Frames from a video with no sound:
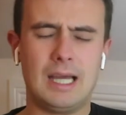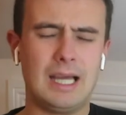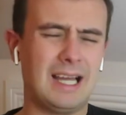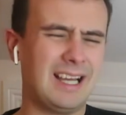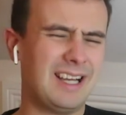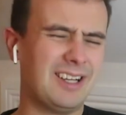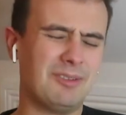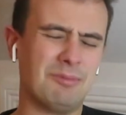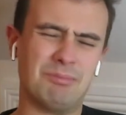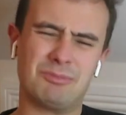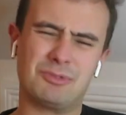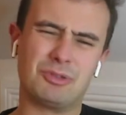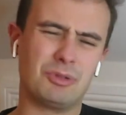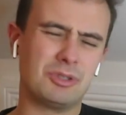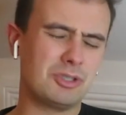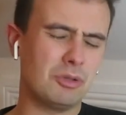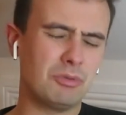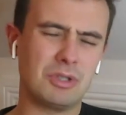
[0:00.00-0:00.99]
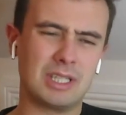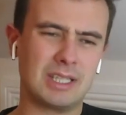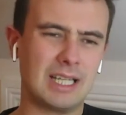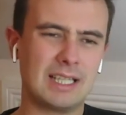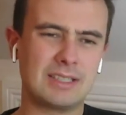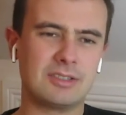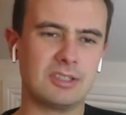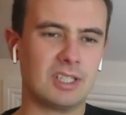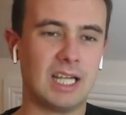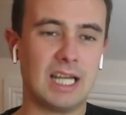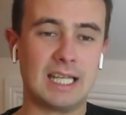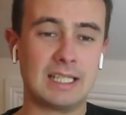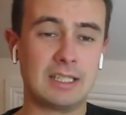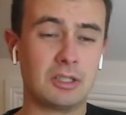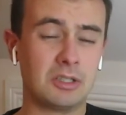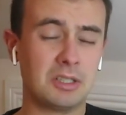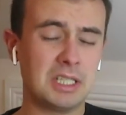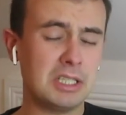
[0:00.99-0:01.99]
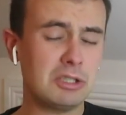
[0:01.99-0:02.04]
So I don't think that's an angle.